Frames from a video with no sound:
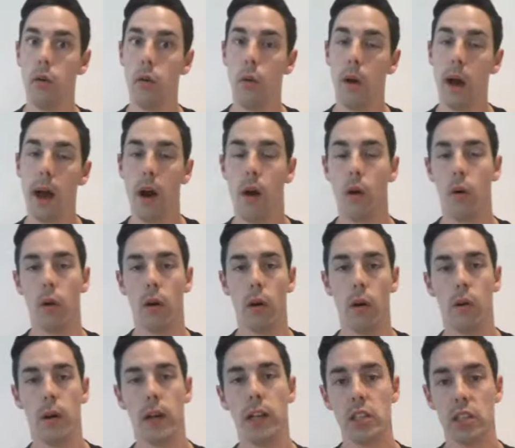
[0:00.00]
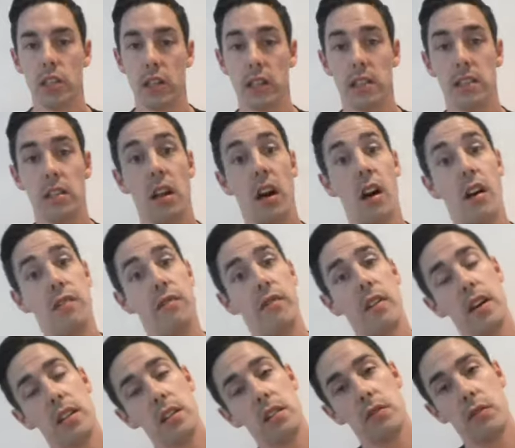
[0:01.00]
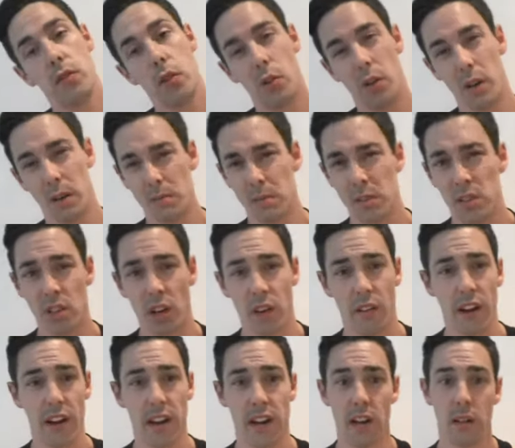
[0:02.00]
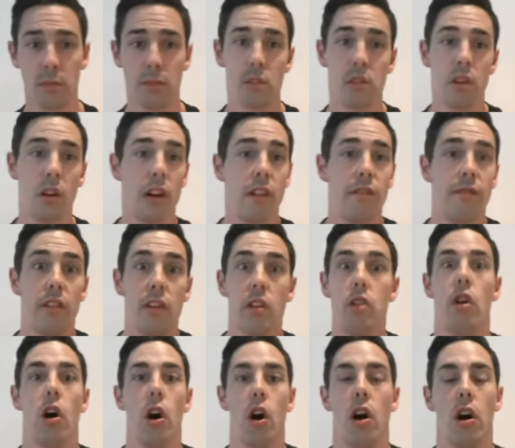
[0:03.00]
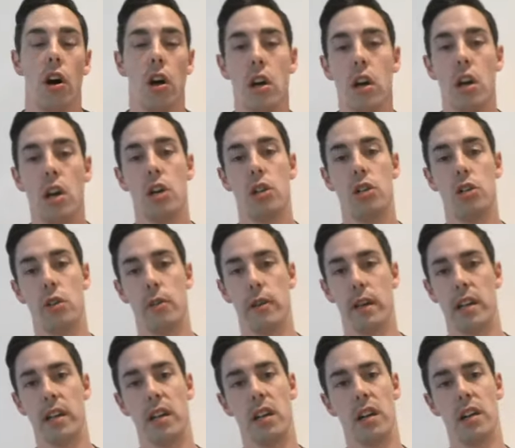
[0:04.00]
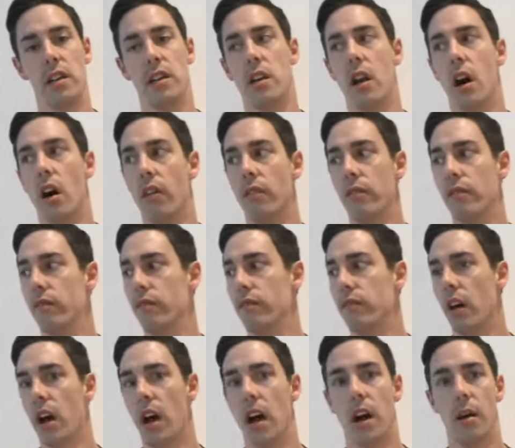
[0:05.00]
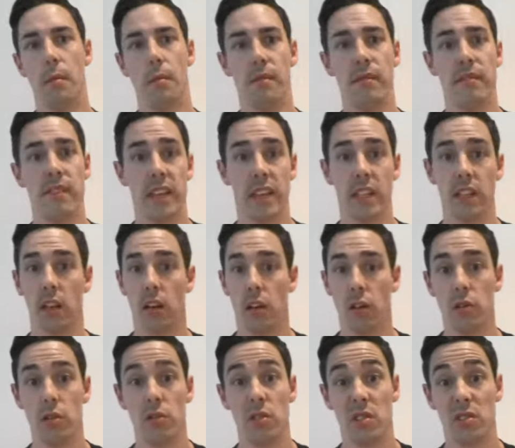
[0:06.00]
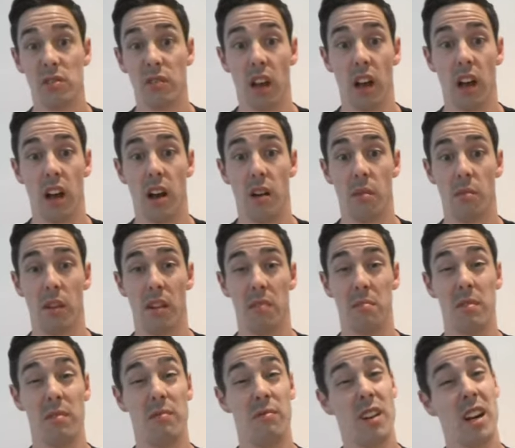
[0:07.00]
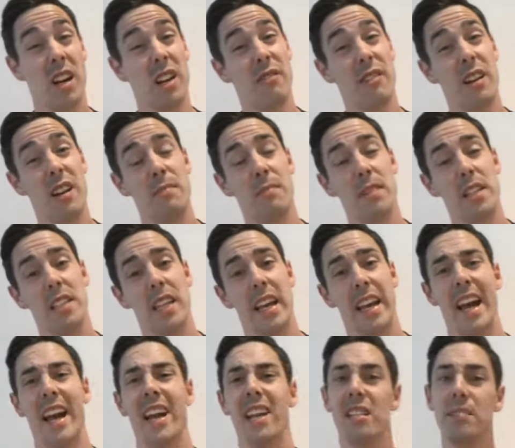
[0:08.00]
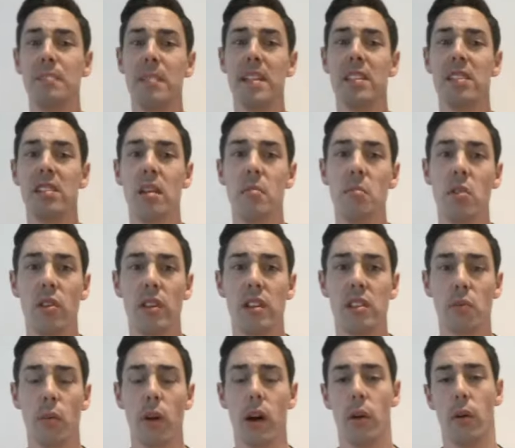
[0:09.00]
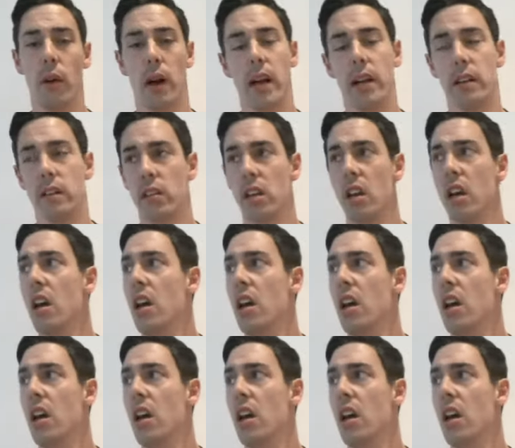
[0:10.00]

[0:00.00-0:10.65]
where should I start? First of all, I'm sorry for not doing enough videos. I've been really busy, and it's been summer as well, and